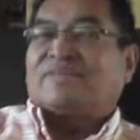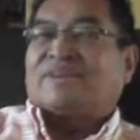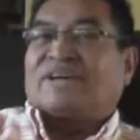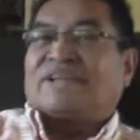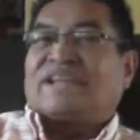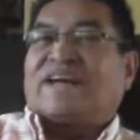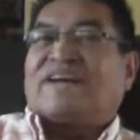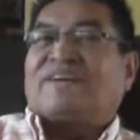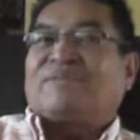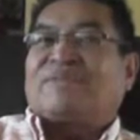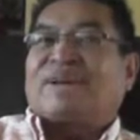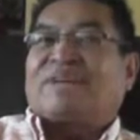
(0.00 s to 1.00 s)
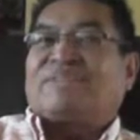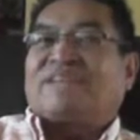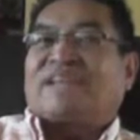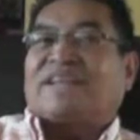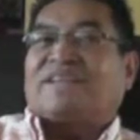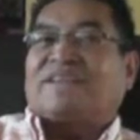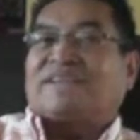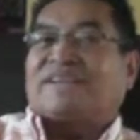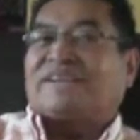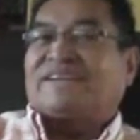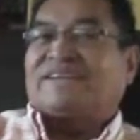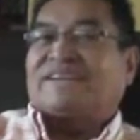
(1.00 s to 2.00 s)
Well, now we have
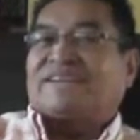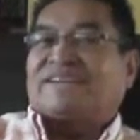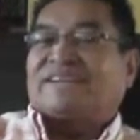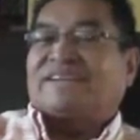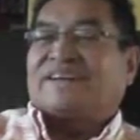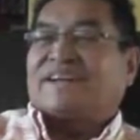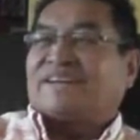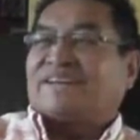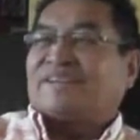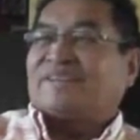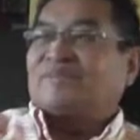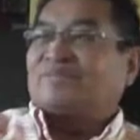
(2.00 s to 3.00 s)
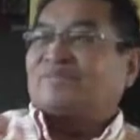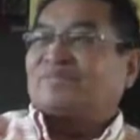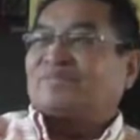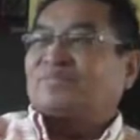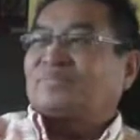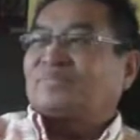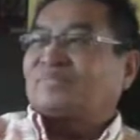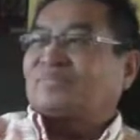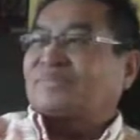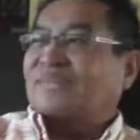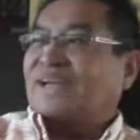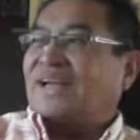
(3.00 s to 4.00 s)
another,
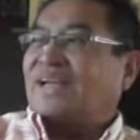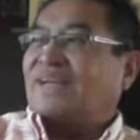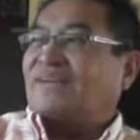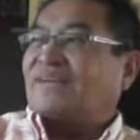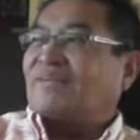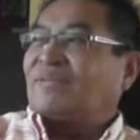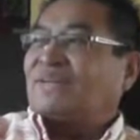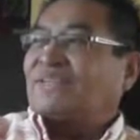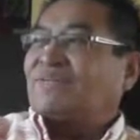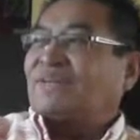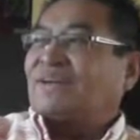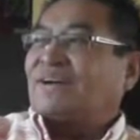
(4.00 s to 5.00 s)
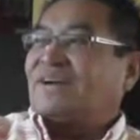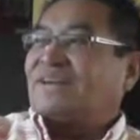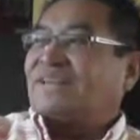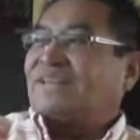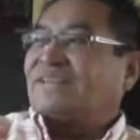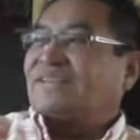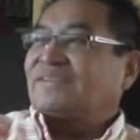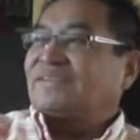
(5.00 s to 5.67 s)
I don't know what you would call it,